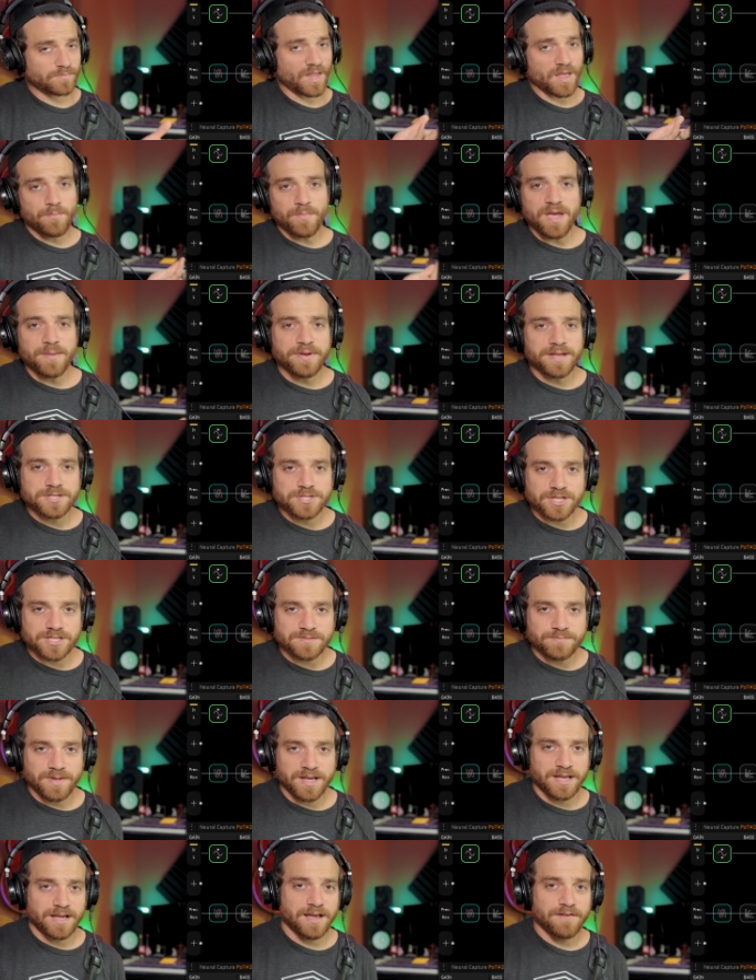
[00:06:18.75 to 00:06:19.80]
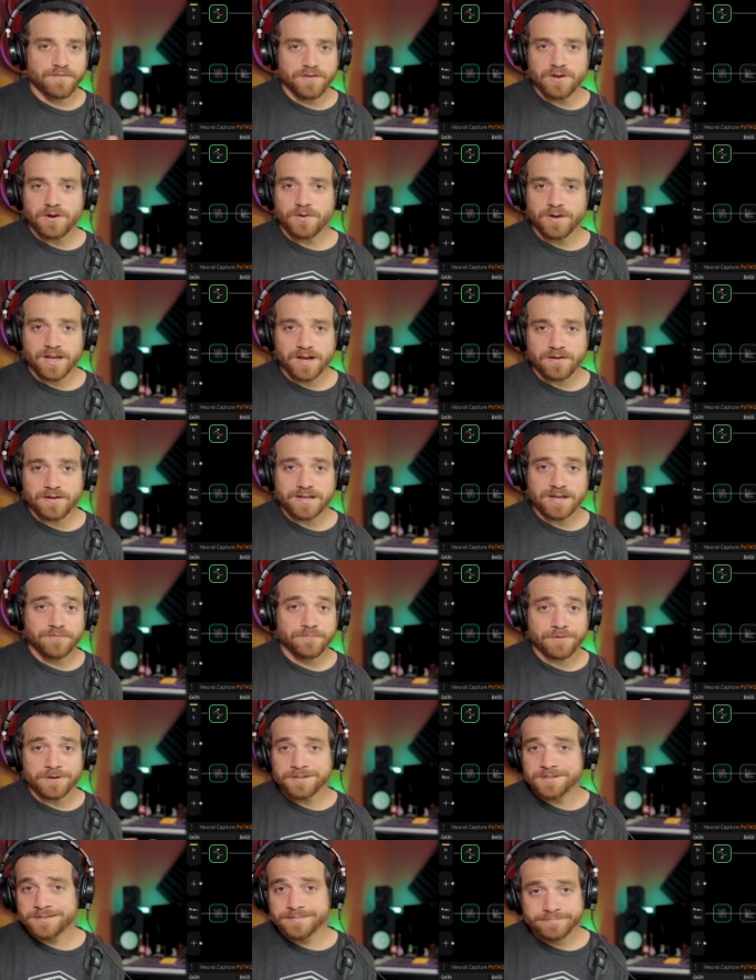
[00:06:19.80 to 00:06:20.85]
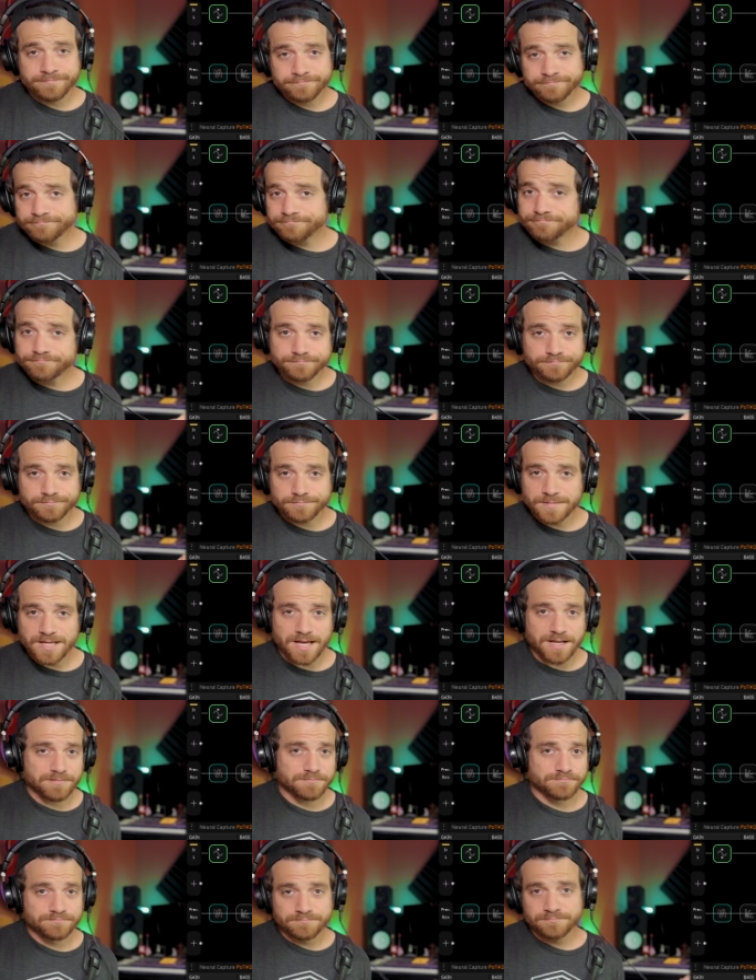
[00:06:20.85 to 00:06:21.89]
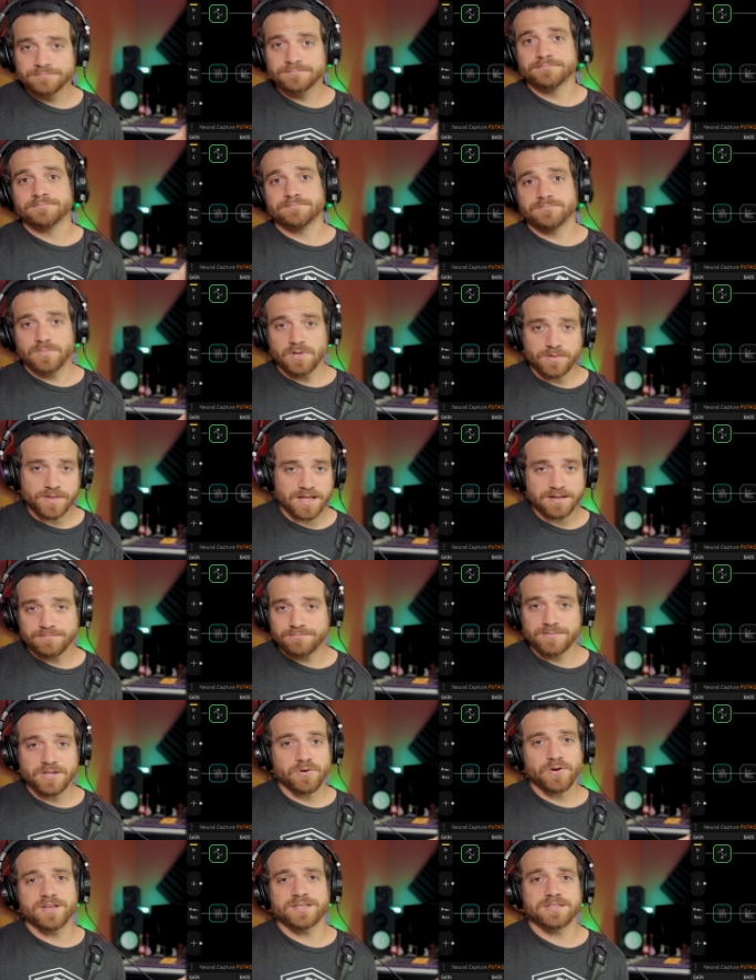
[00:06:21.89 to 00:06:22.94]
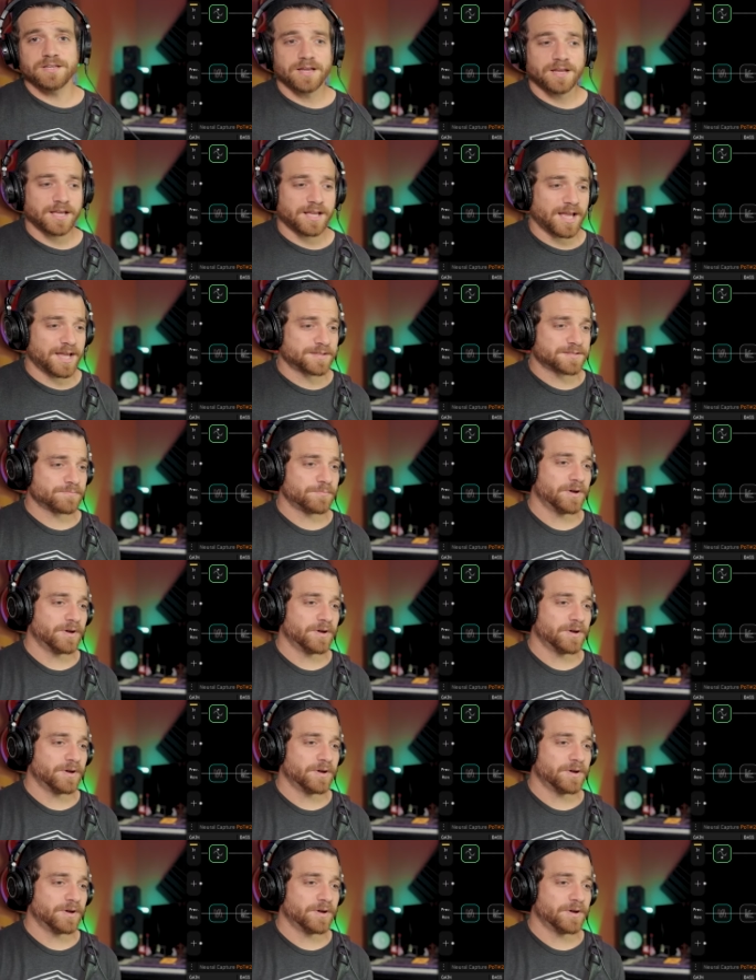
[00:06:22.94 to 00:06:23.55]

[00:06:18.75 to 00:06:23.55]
Maybe it's just me. If you don't hear a difference, then there is none, I guess.